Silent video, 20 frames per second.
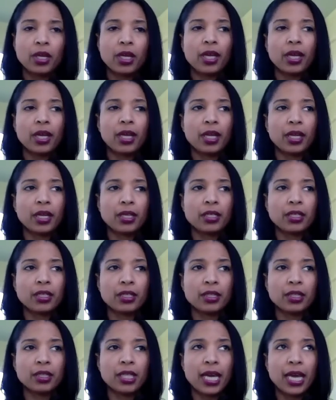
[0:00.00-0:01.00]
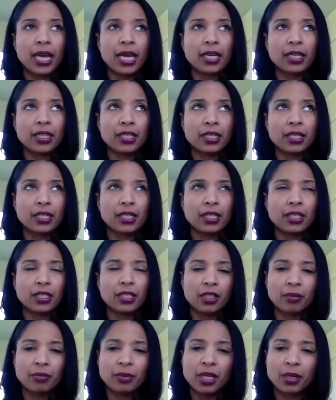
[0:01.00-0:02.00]
And that
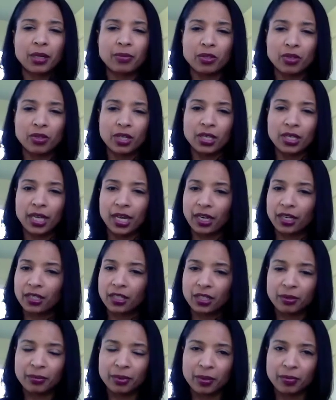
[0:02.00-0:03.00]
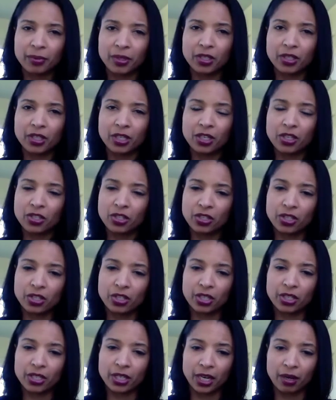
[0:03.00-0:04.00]
sometimes you need that, because sometimes it's easier to
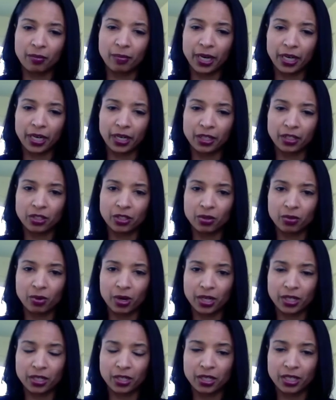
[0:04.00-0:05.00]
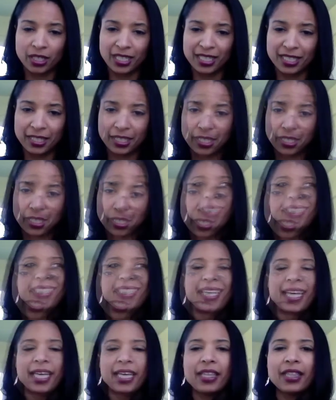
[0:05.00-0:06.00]
just settle back into what's easy.
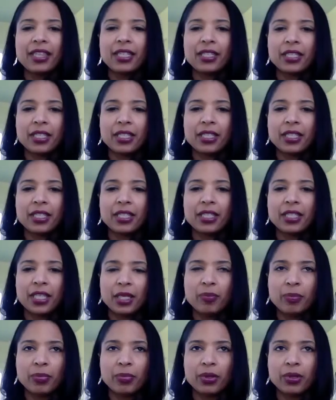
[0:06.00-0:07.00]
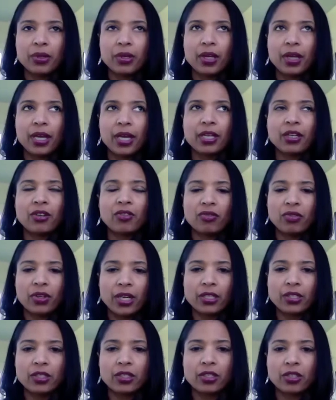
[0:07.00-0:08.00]
Take the leap and
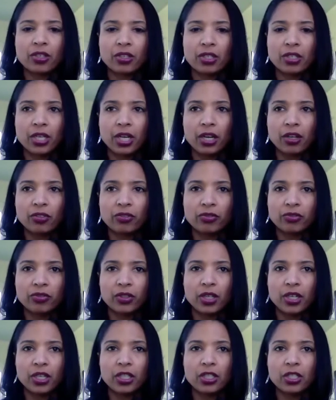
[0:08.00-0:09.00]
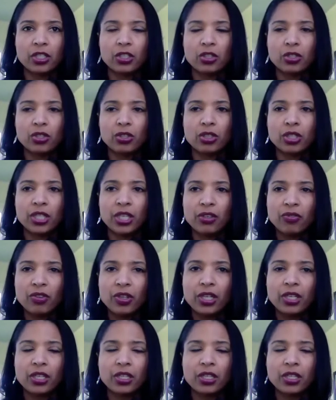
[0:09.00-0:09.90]
invest in yourself. You give it